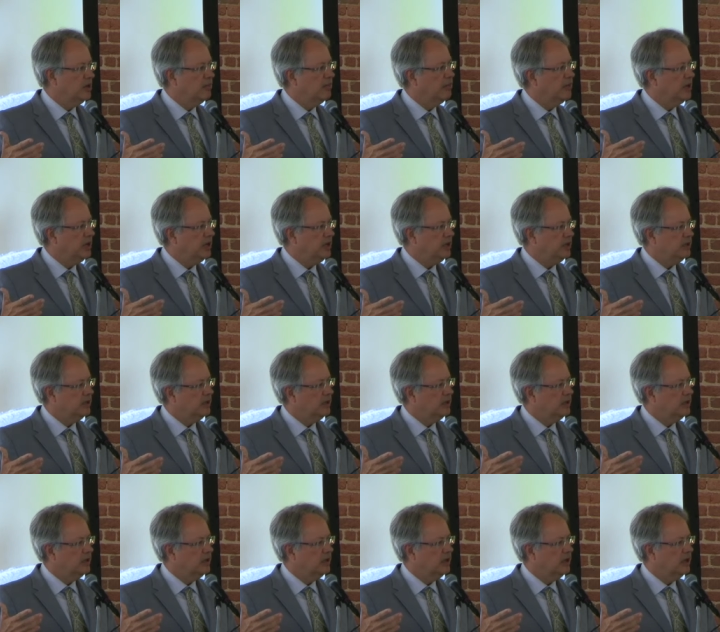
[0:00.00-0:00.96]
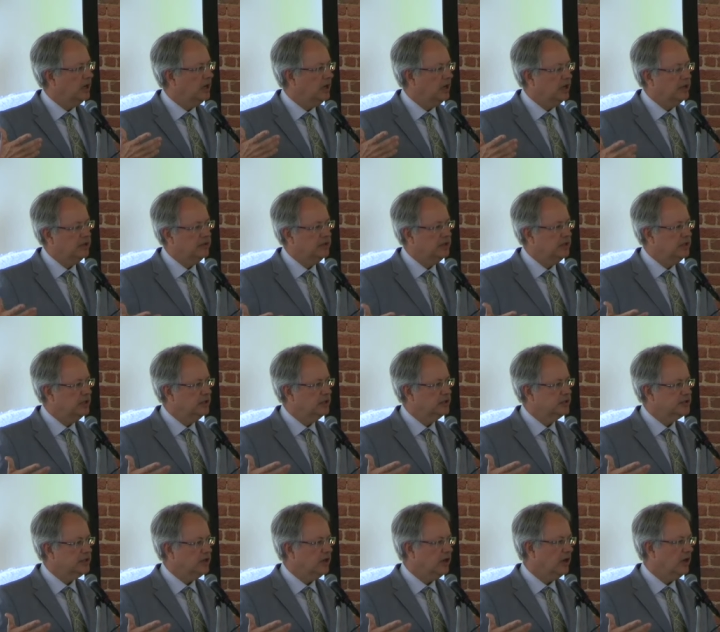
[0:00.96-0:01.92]
but 100
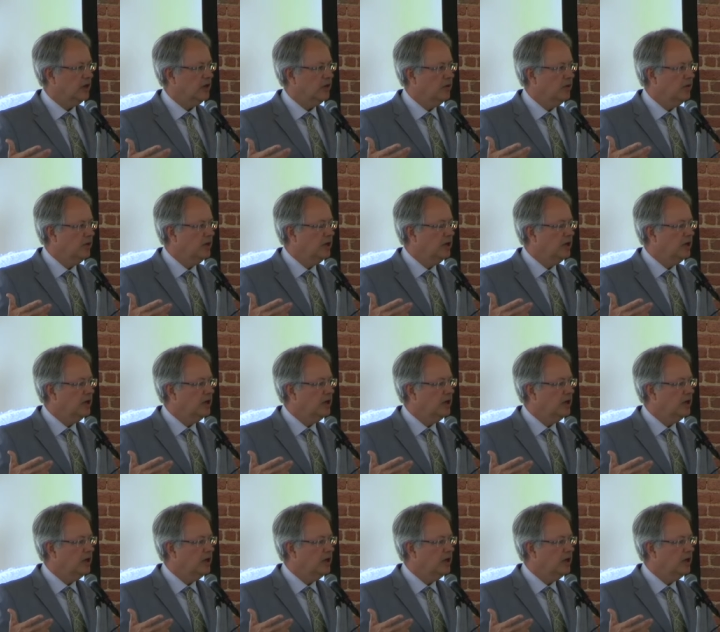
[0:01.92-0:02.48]
years ago,